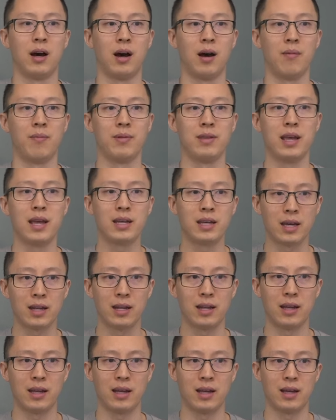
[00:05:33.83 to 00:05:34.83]
um, they
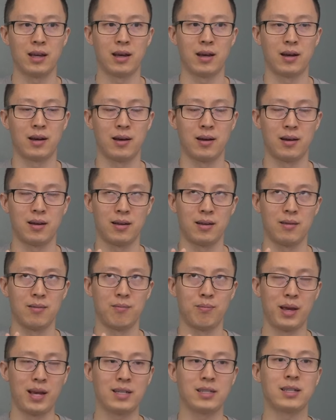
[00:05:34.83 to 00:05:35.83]
can uh,
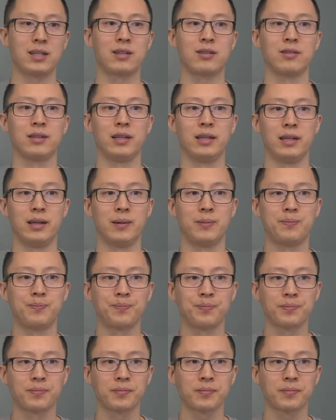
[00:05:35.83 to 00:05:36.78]
basically